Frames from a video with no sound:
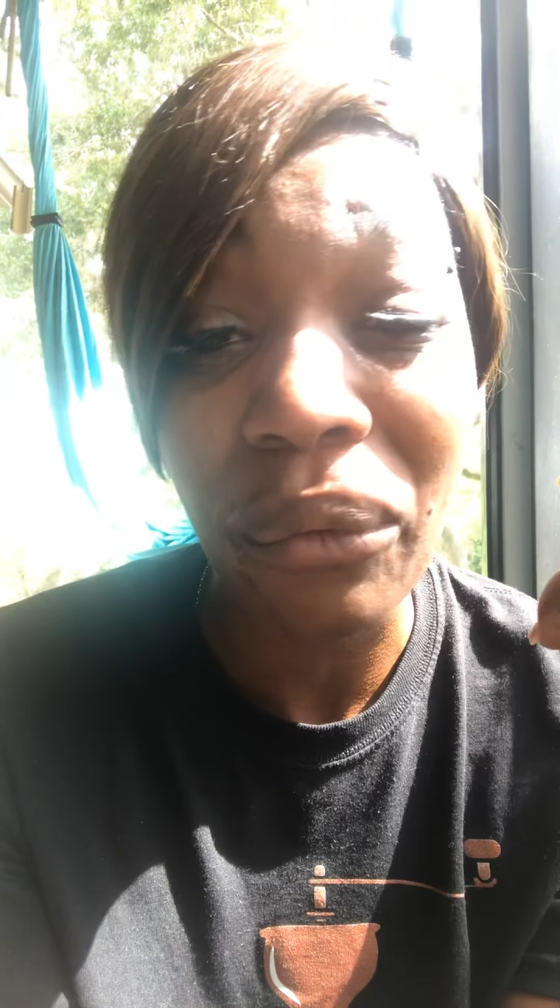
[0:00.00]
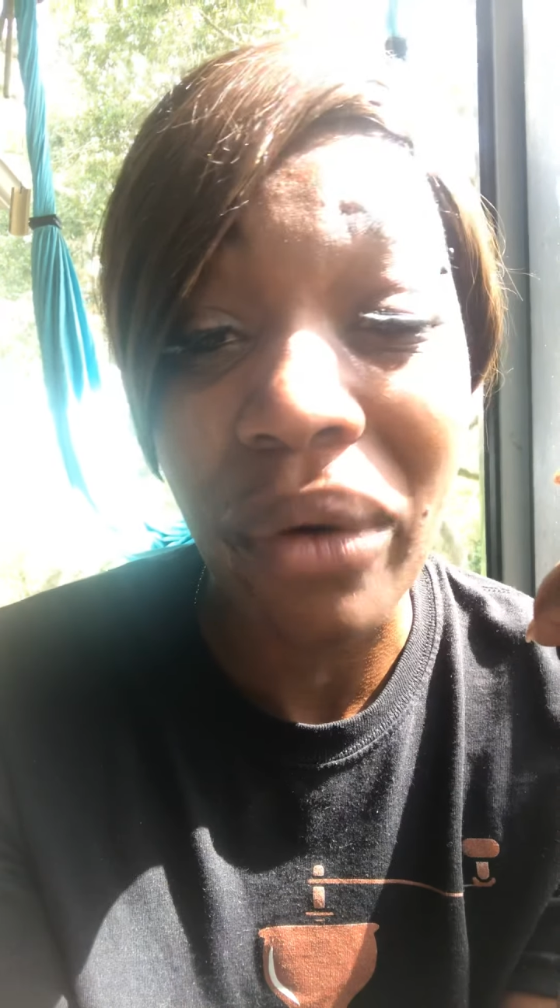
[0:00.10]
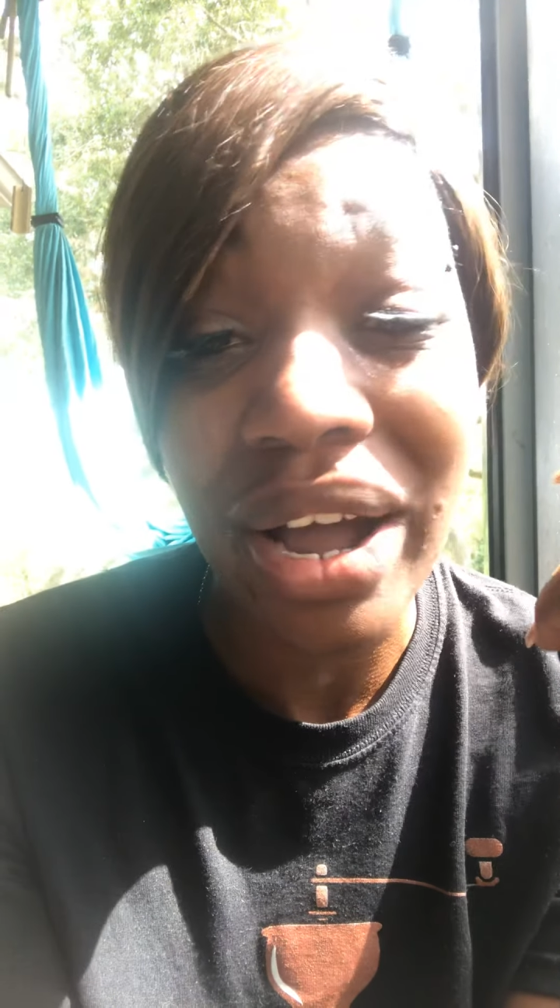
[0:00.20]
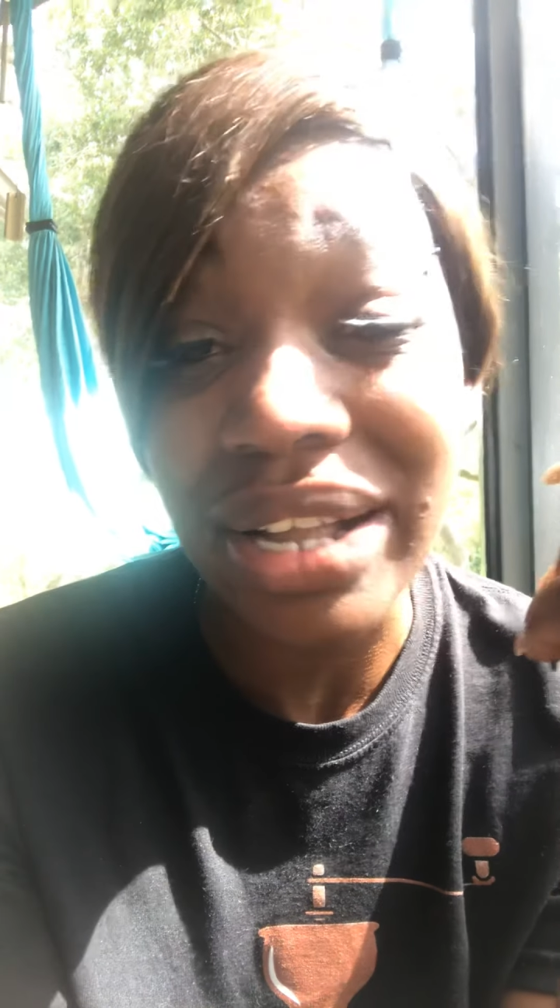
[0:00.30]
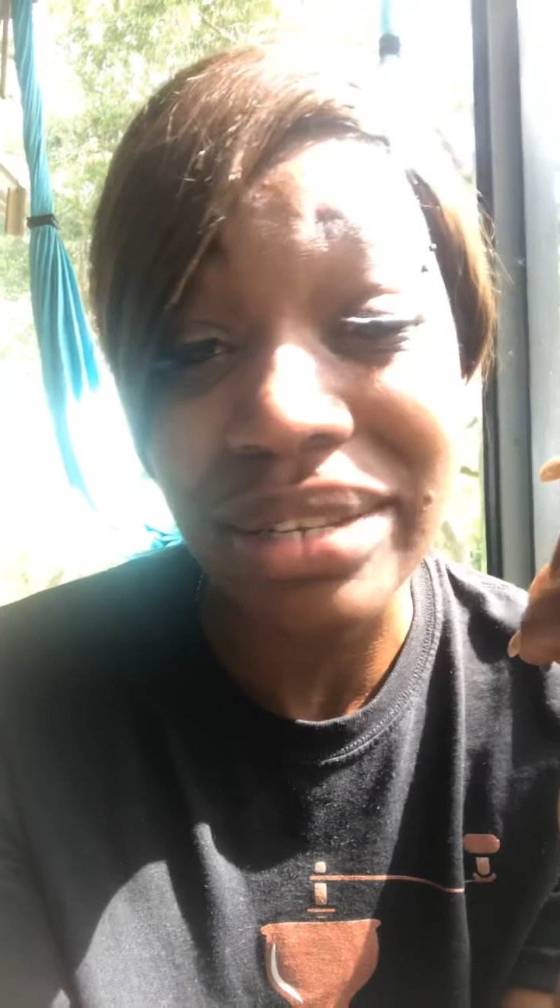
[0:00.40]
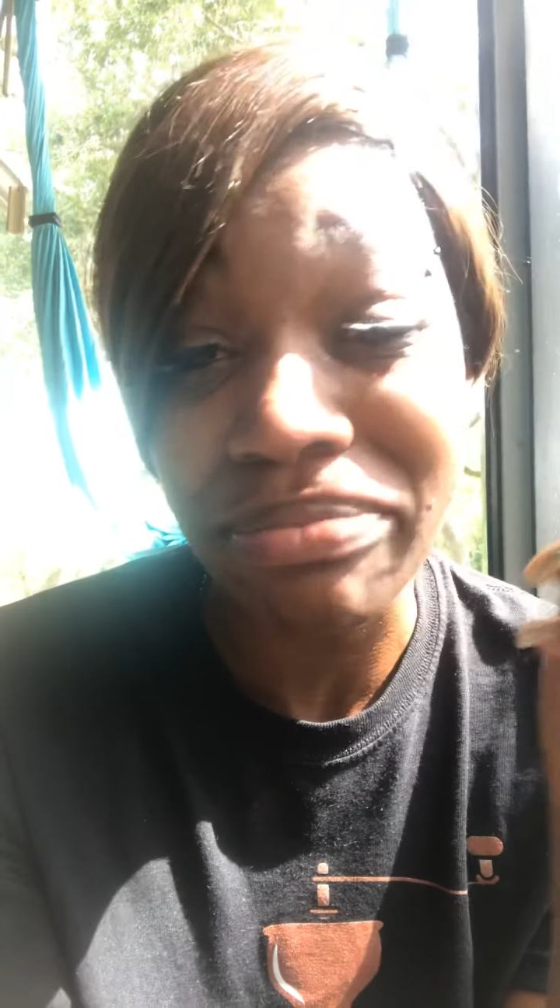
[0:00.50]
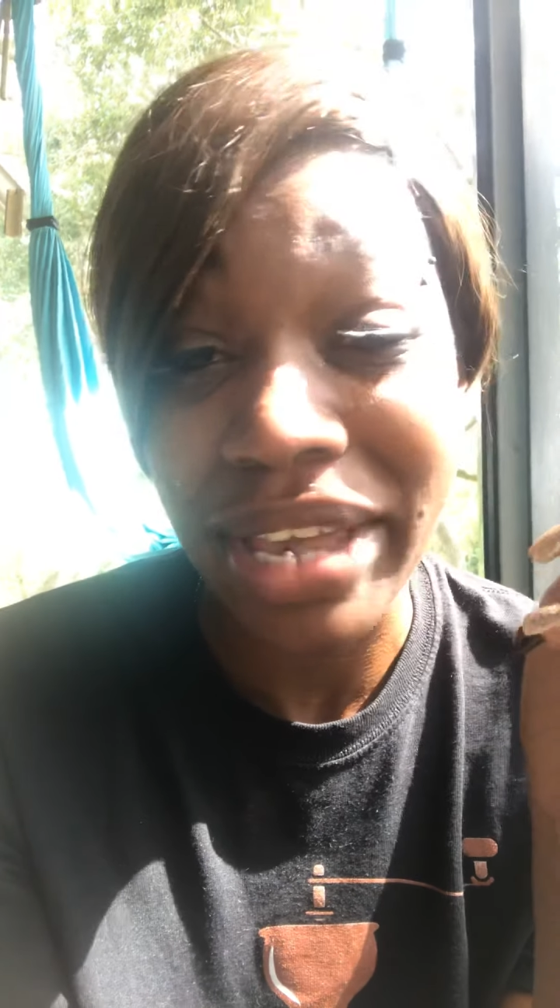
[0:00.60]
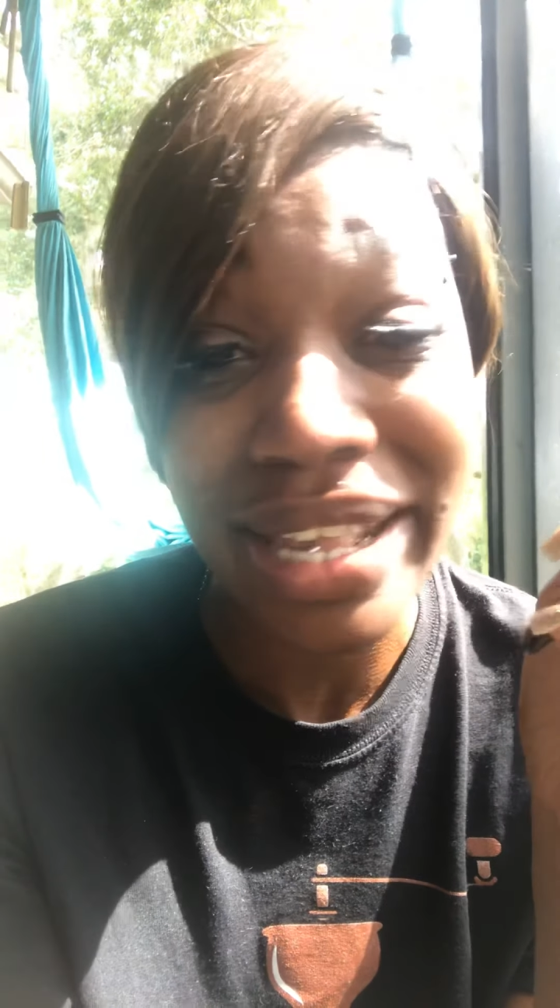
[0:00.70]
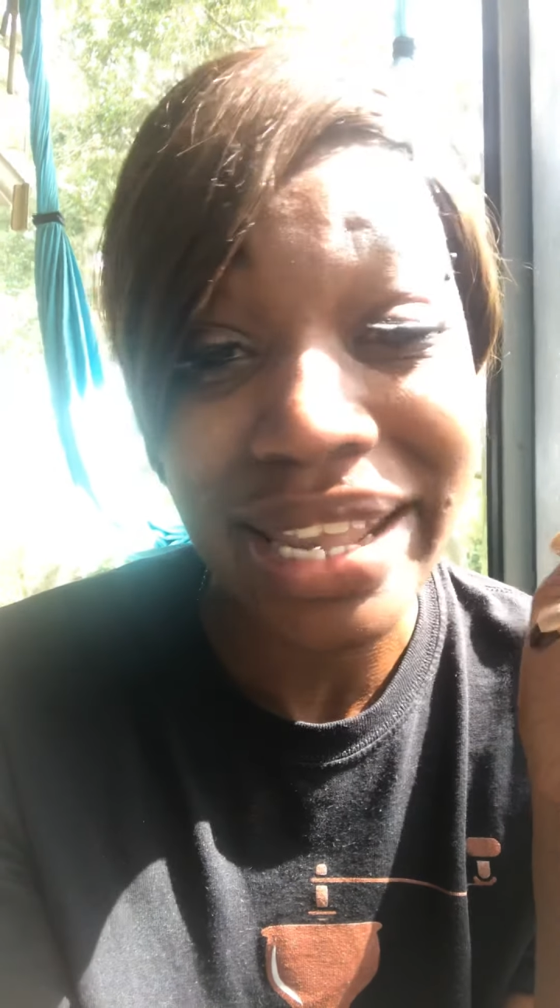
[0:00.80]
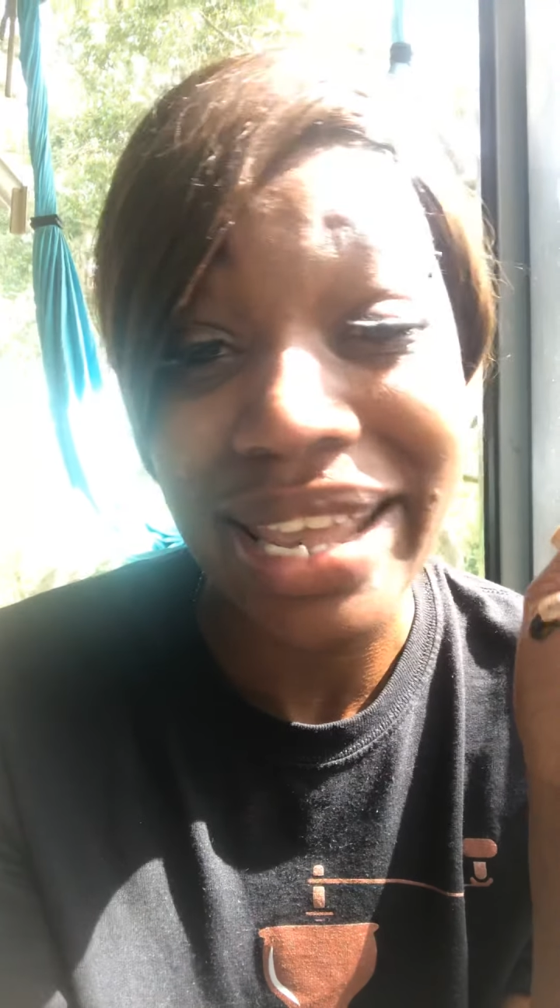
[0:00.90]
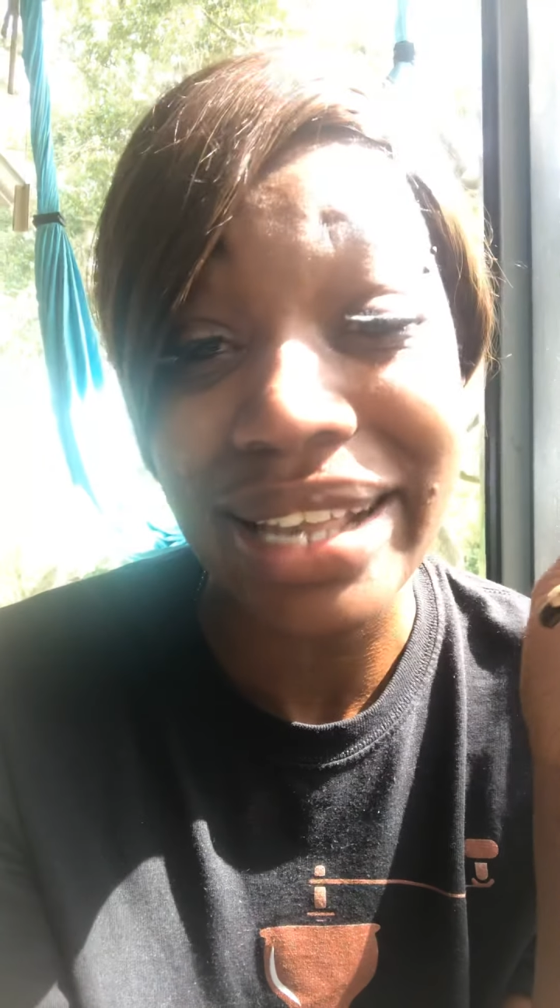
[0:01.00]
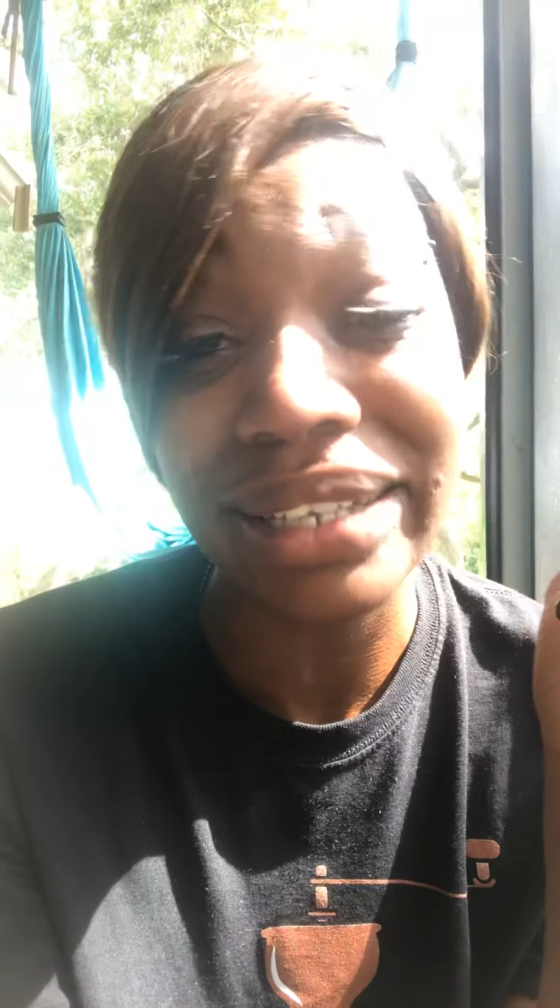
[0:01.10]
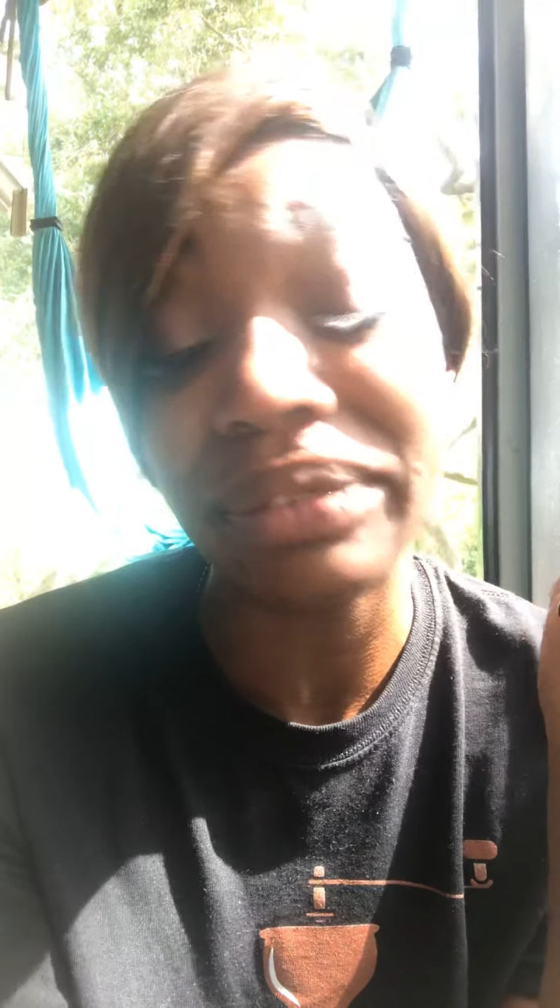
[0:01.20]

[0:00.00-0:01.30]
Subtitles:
1 minute